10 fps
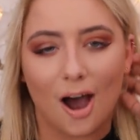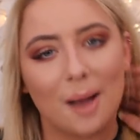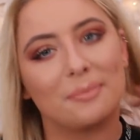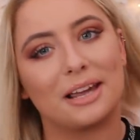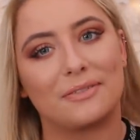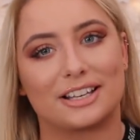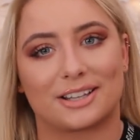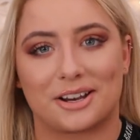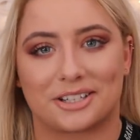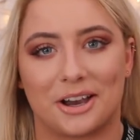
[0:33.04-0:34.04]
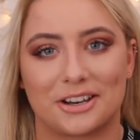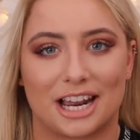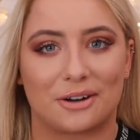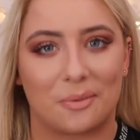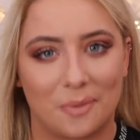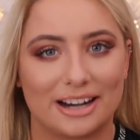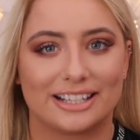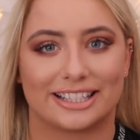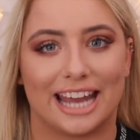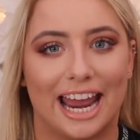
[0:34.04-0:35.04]
I'm leaving to go to Coachella on
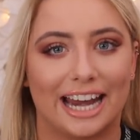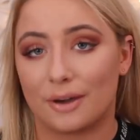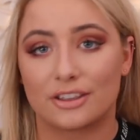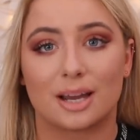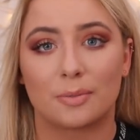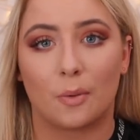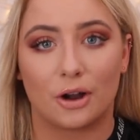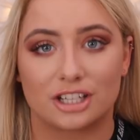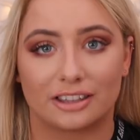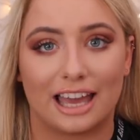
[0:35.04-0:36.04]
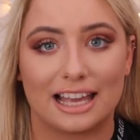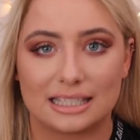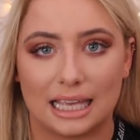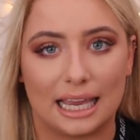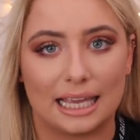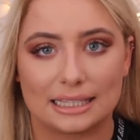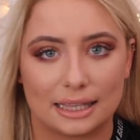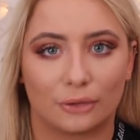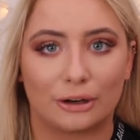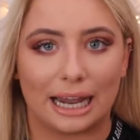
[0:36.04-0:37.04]
Wednesday. By the time you're watching this, it's
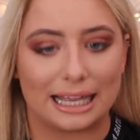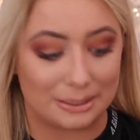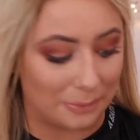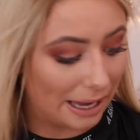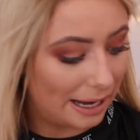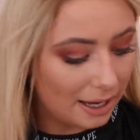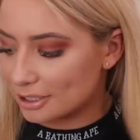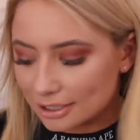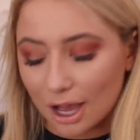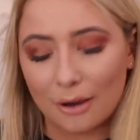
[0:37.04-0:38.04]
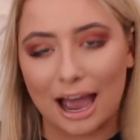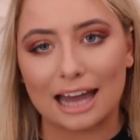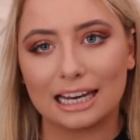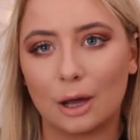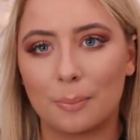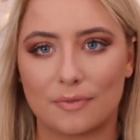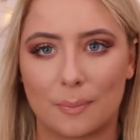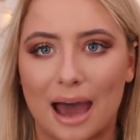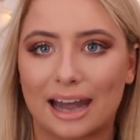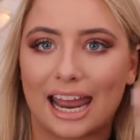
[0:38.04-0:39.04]
three days away. So I had a little bit of
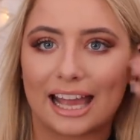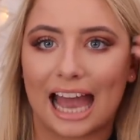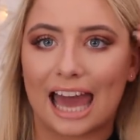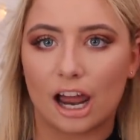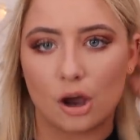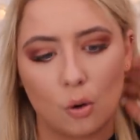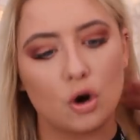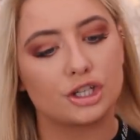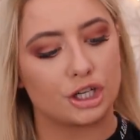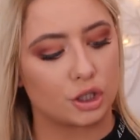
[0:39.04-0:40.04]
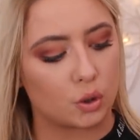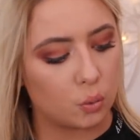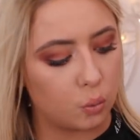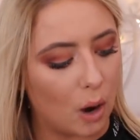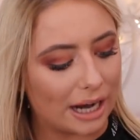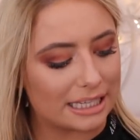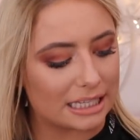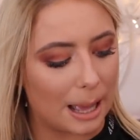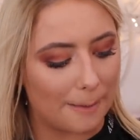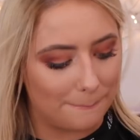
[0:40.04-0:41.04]
a panic and I ordered
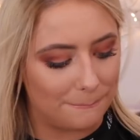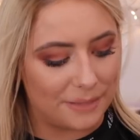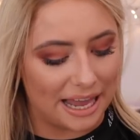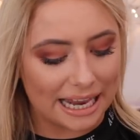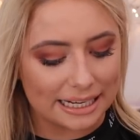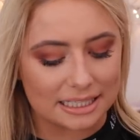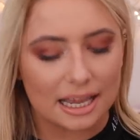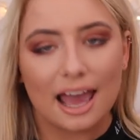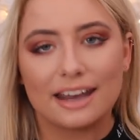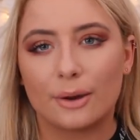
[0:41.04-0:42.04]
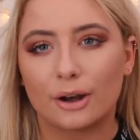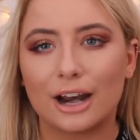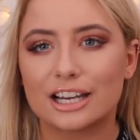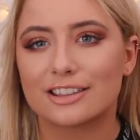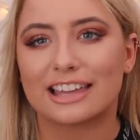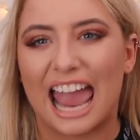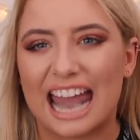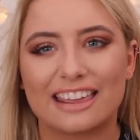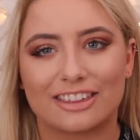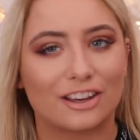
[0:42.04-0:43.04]
quite a bit. Now I don't actually think
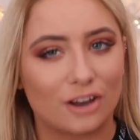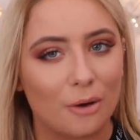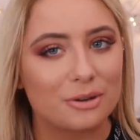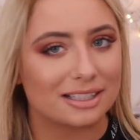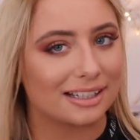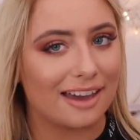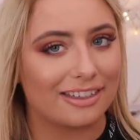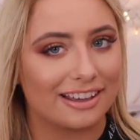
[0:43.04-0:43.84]
anything goes together